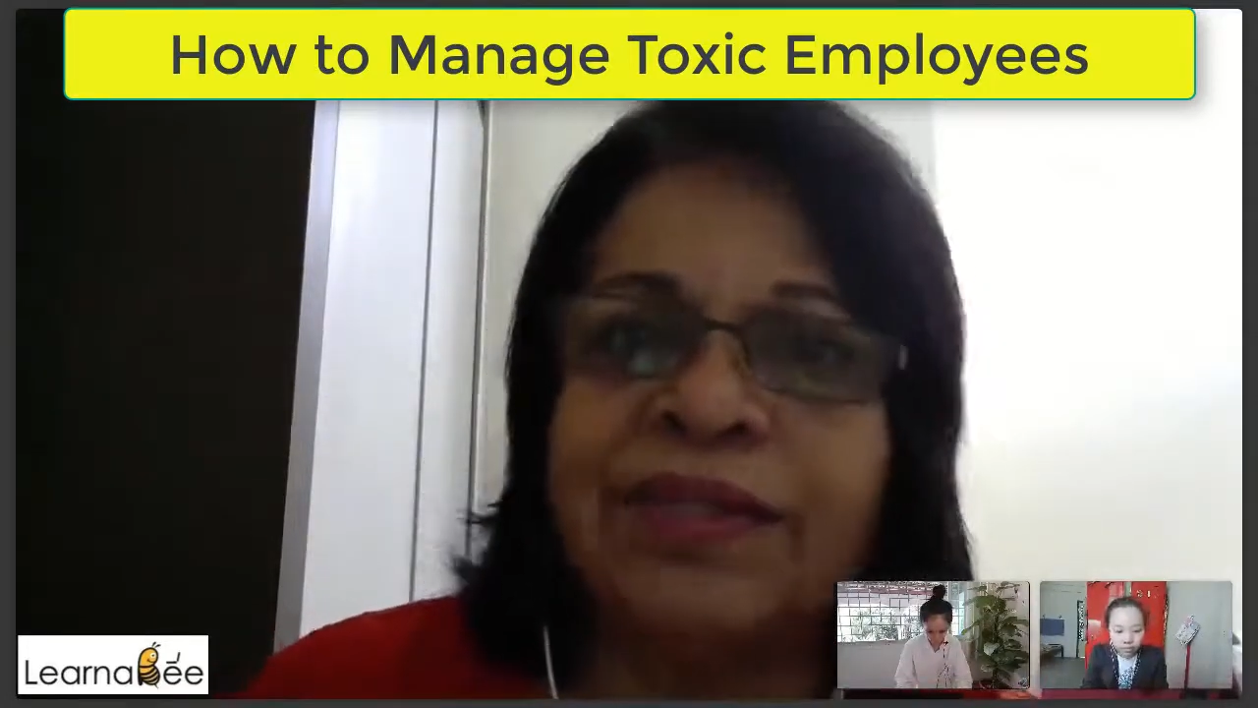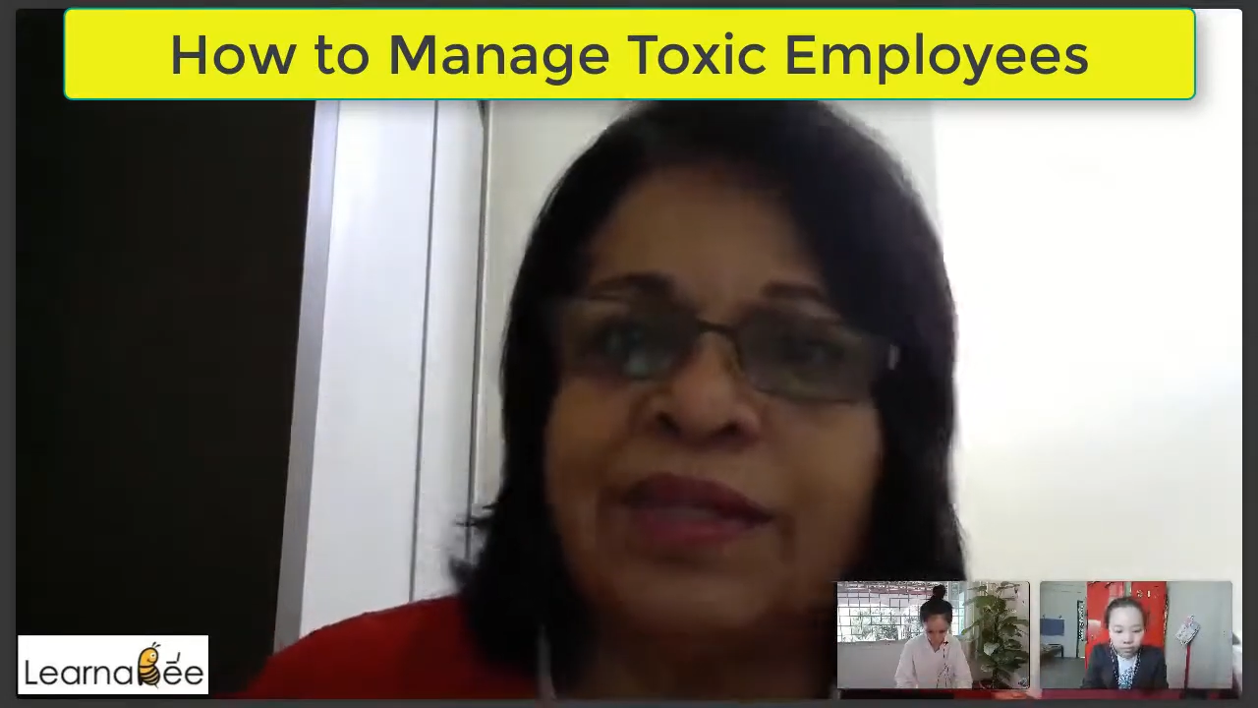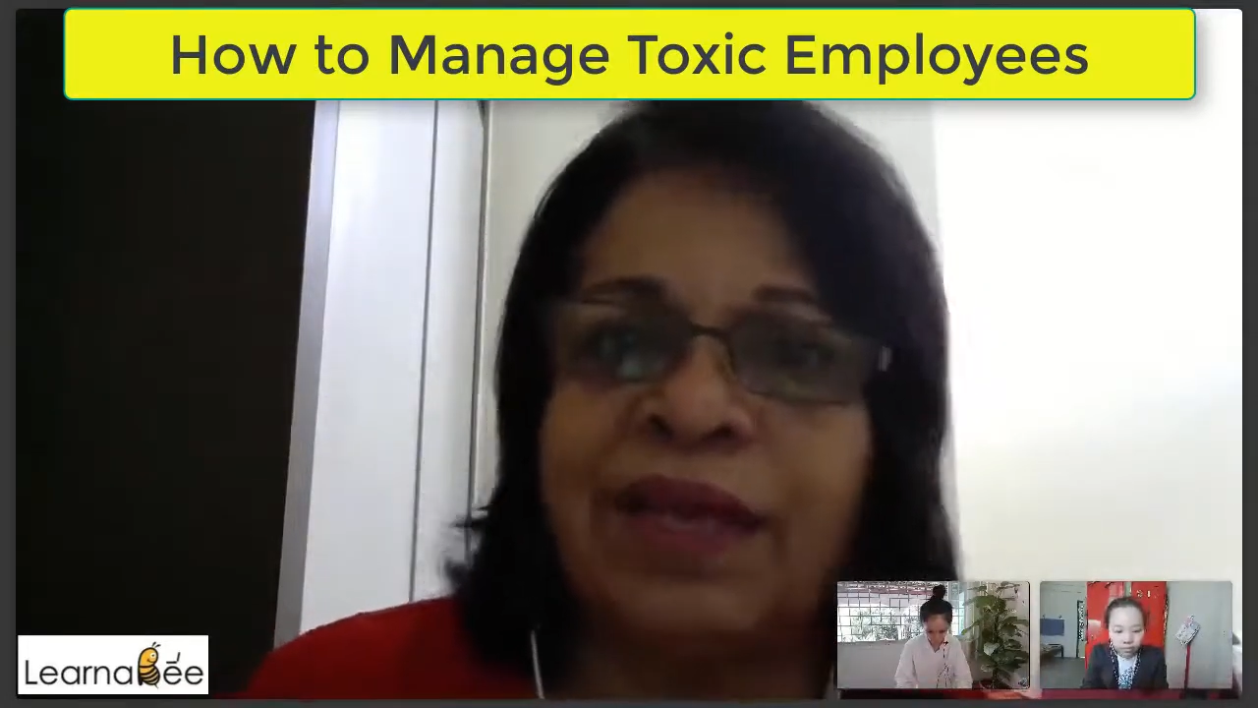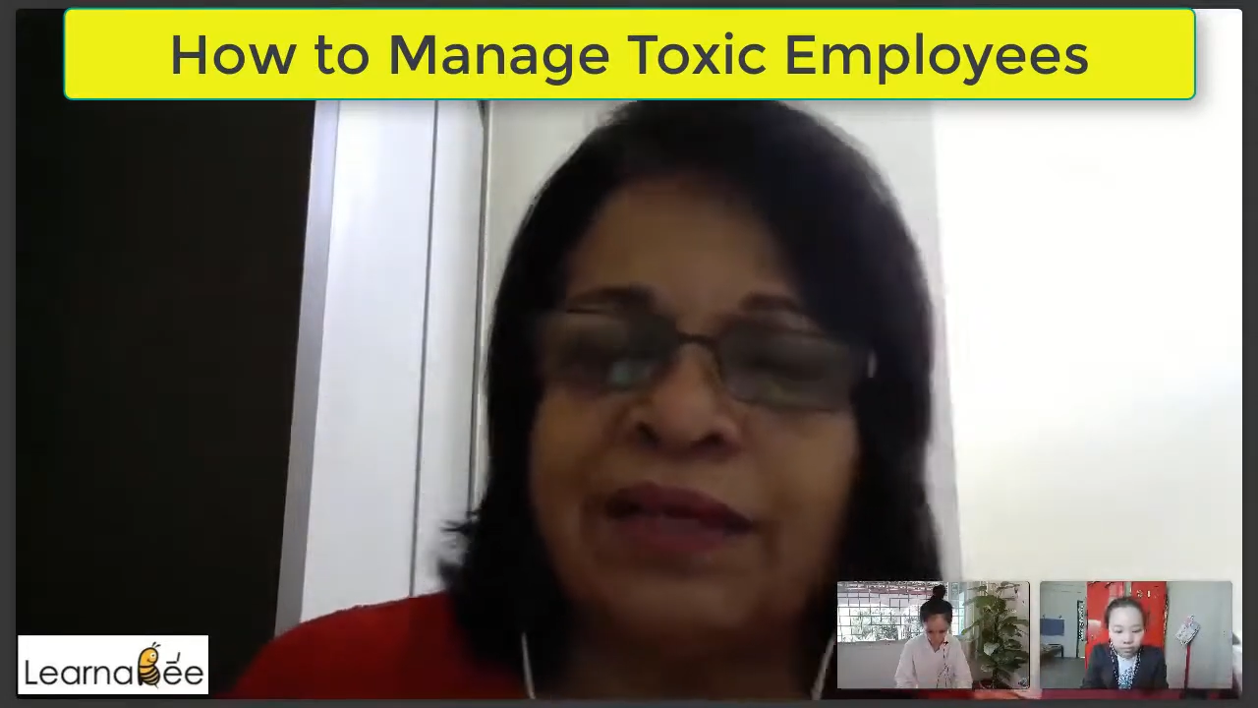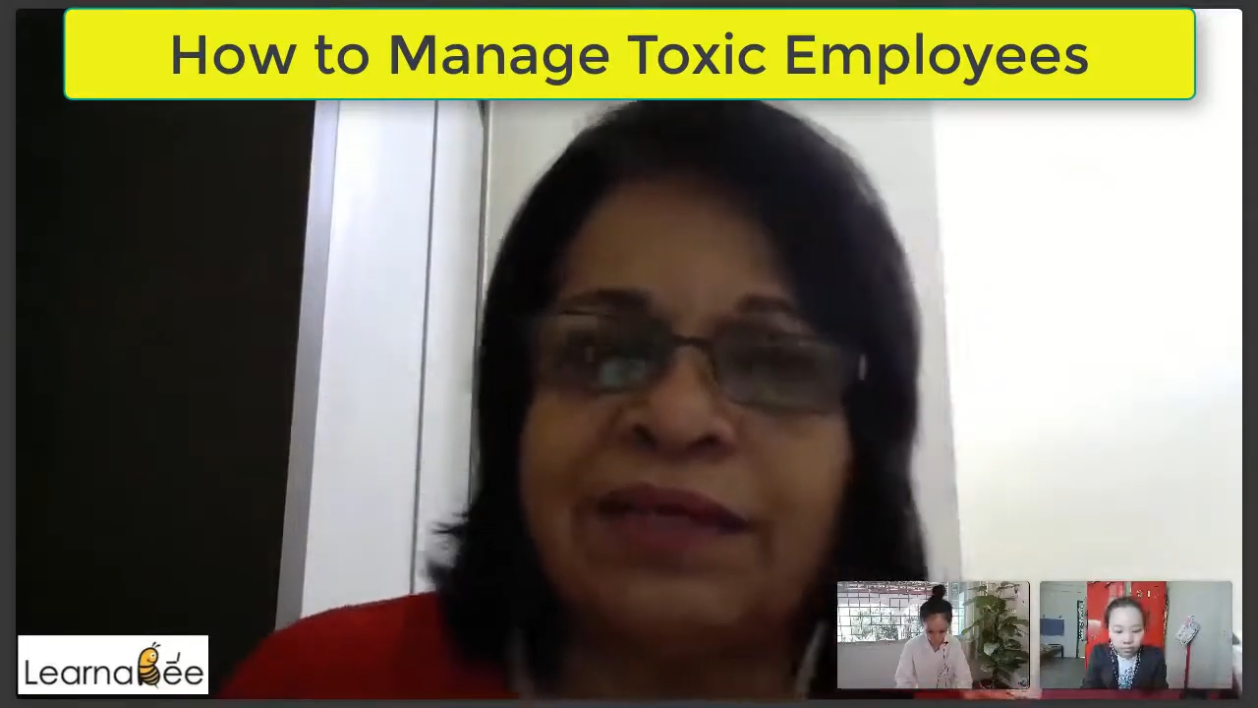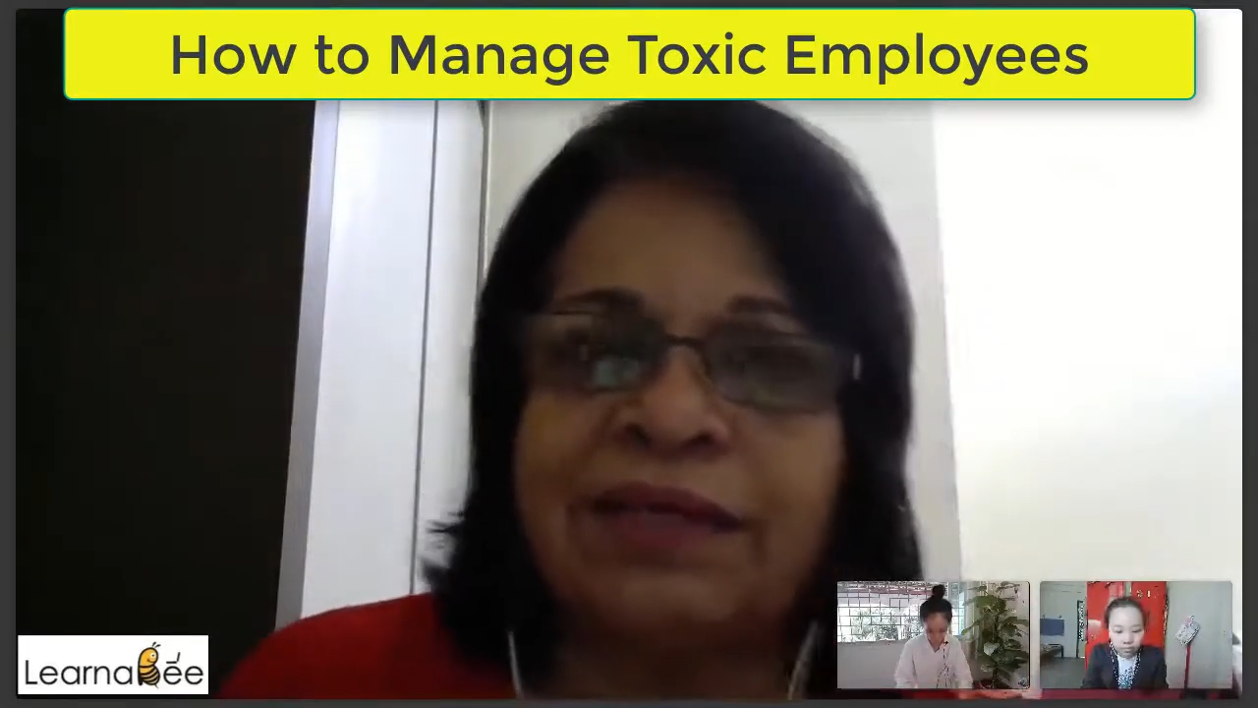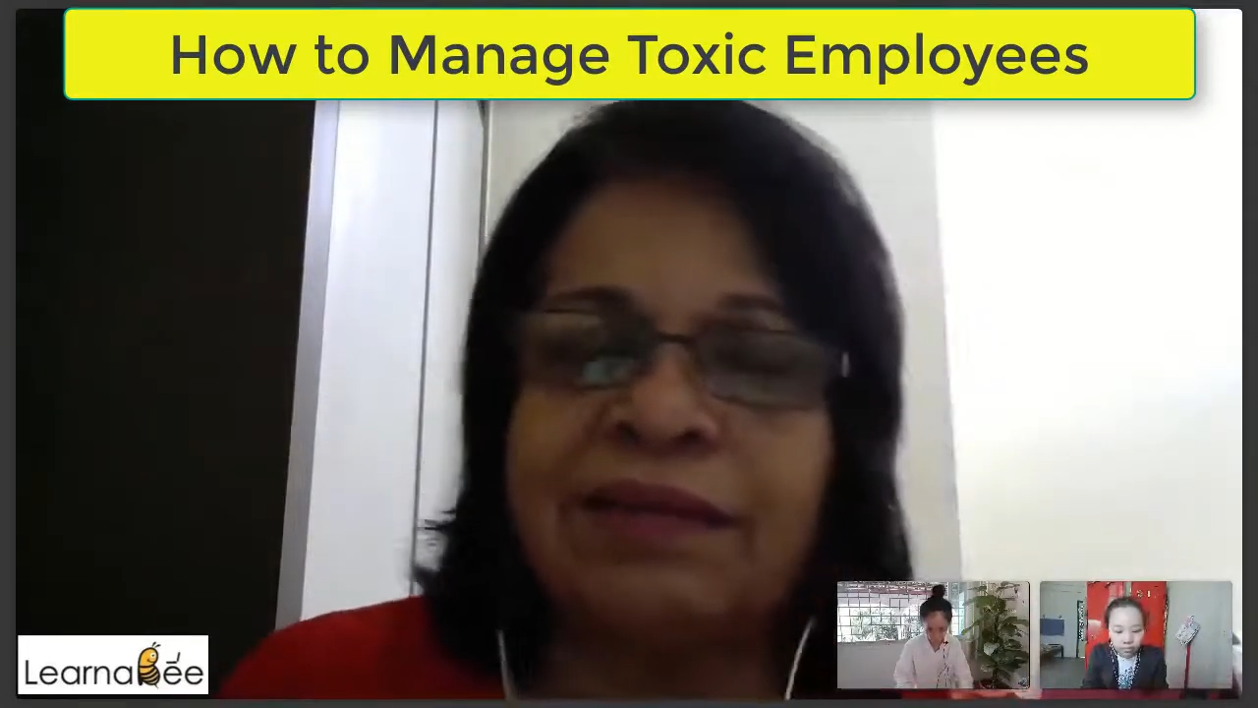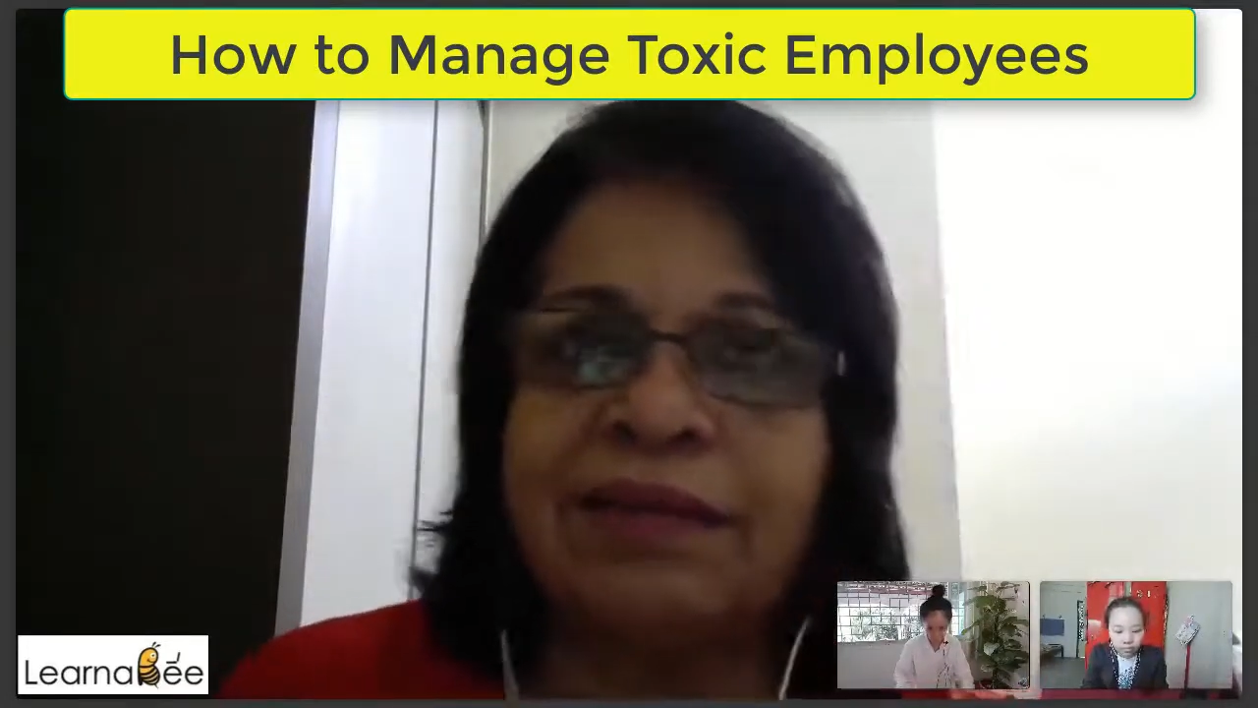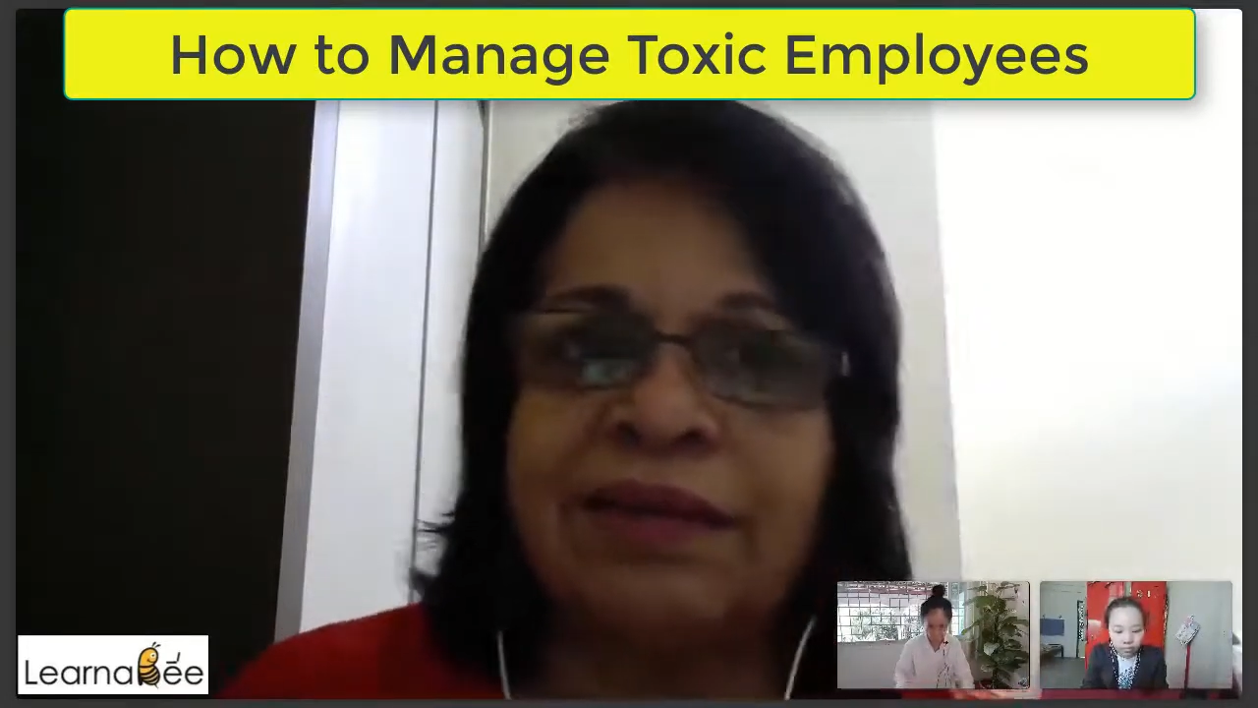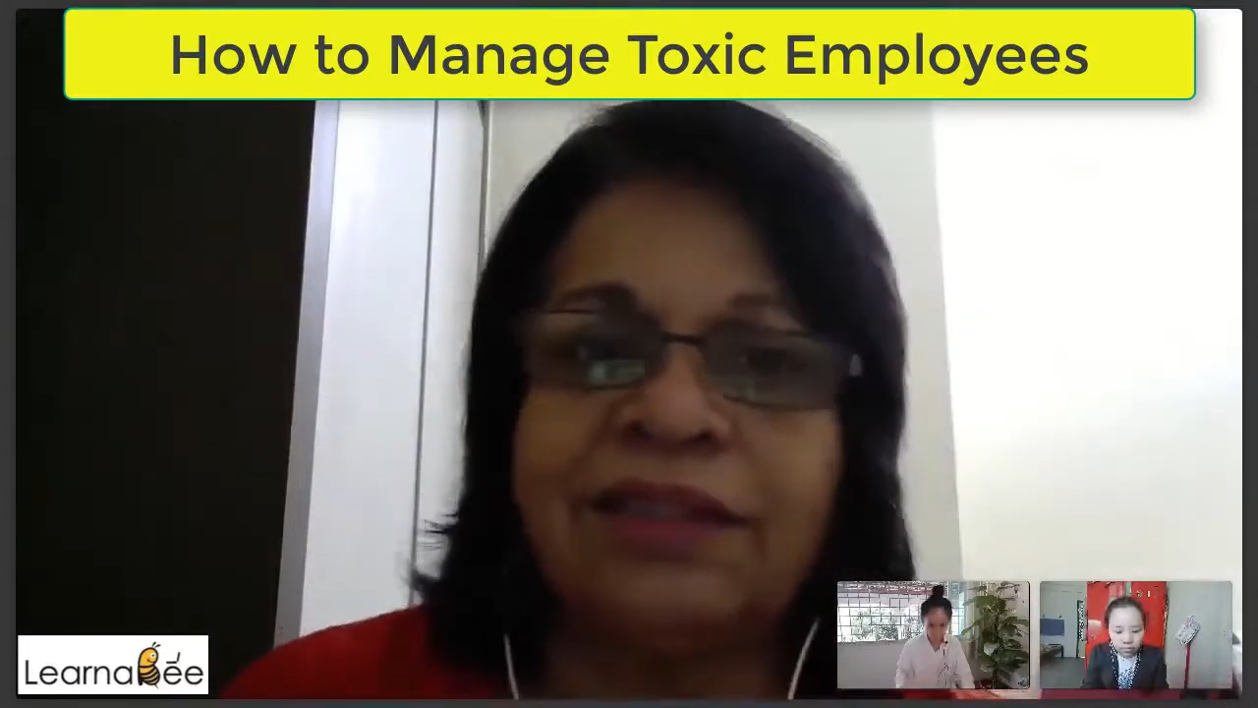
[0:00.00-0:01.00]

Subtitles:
say is